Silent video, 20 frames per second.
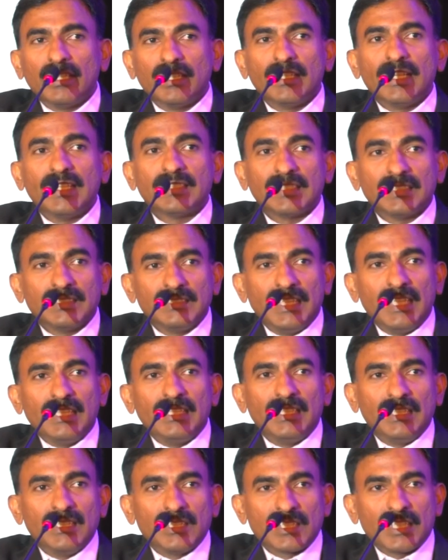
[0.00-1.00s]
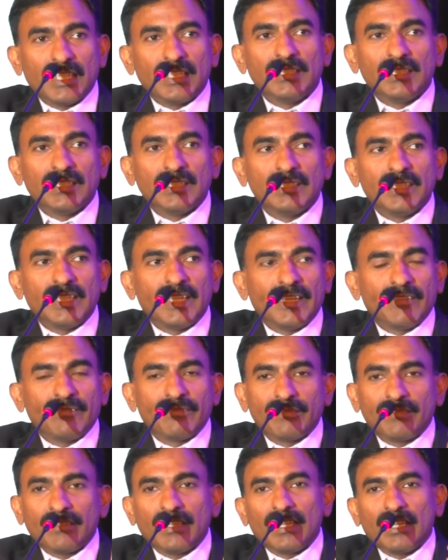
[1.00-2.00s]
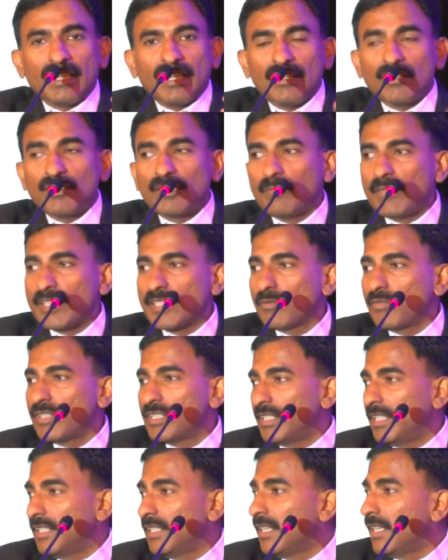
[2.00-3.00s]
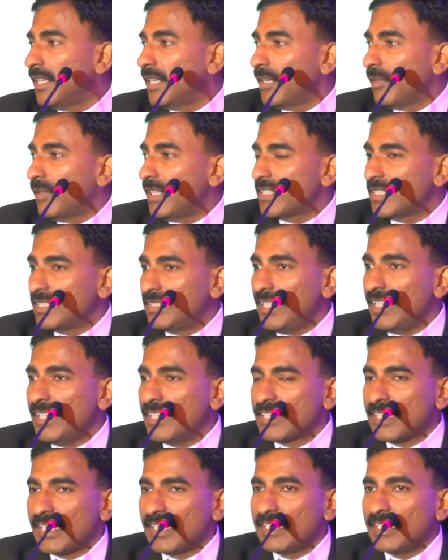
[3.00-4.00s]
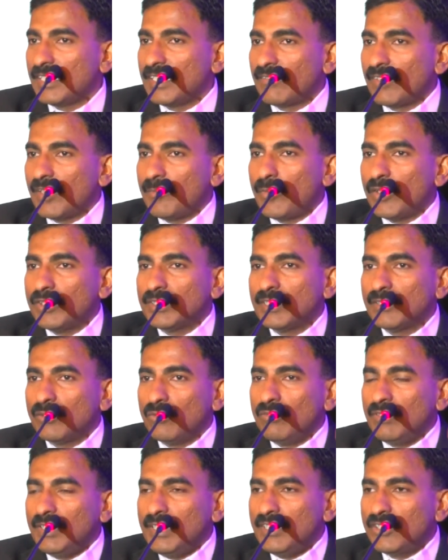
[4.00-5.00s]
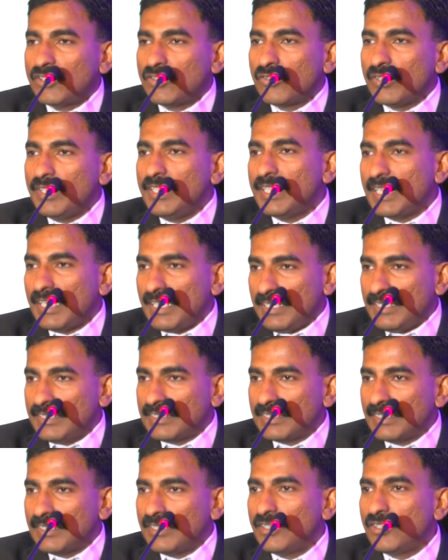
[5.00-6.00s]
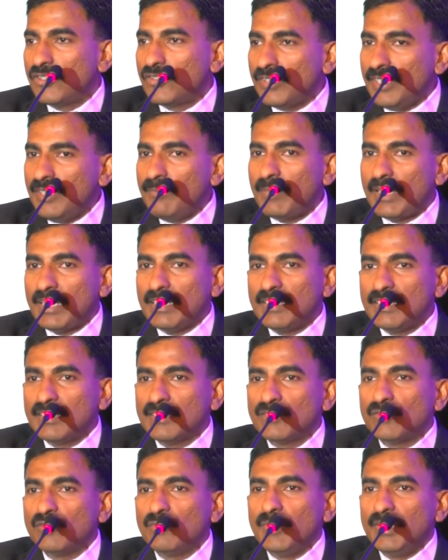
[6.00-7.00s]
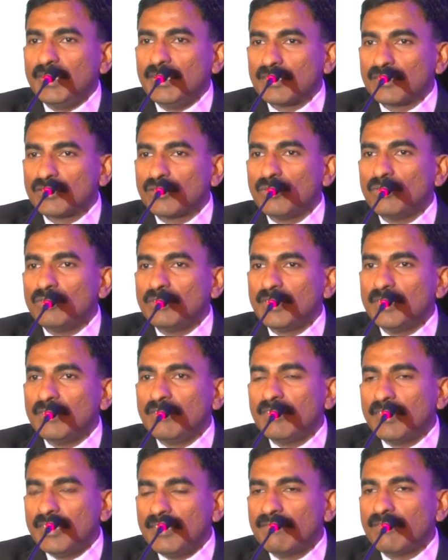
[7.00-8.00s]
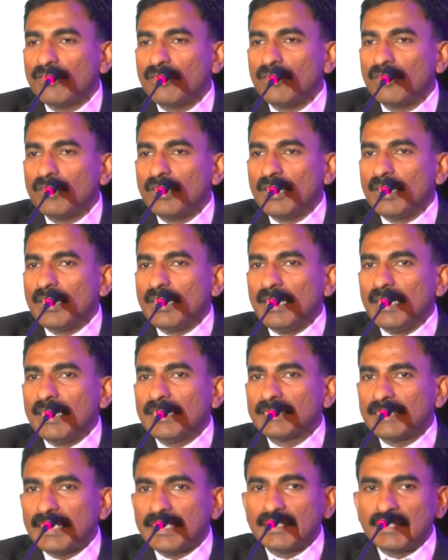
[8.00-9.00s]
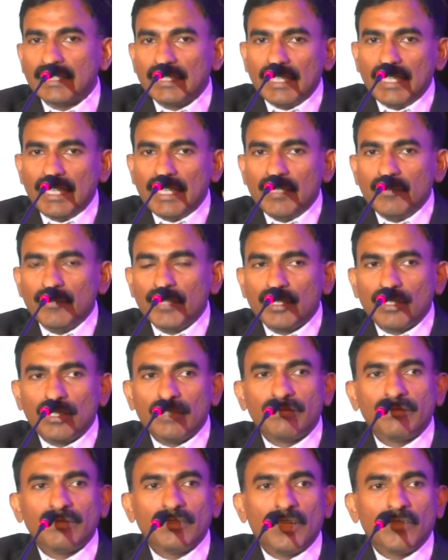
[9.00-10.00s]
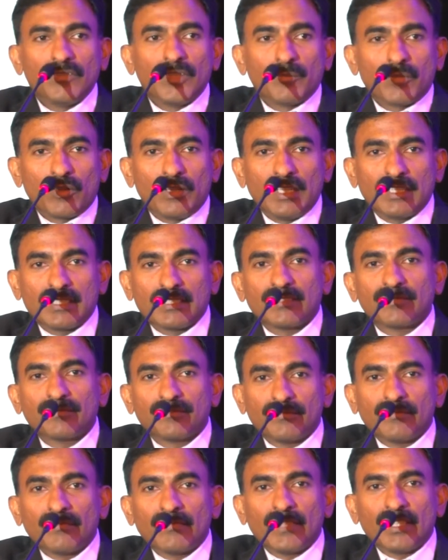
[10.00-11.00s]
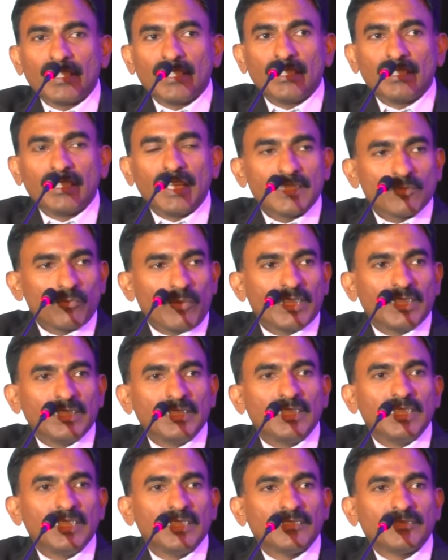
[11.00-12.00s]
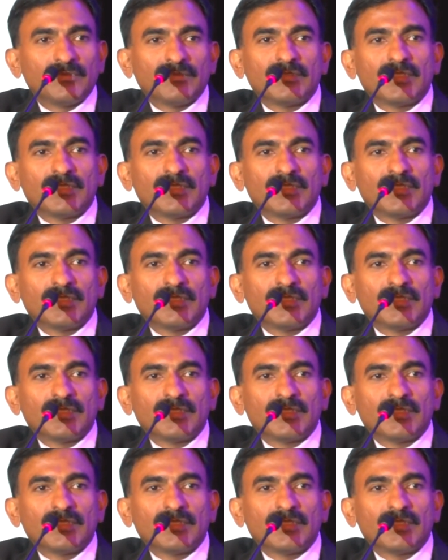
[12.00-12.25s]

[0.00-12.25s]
There's a state in China, they have, I'm not going to mention which state, there's a state in China, they've appointed only 3 guys, 3 partners to be the sole delivery for a sector, an element of the products. Guess why they did that?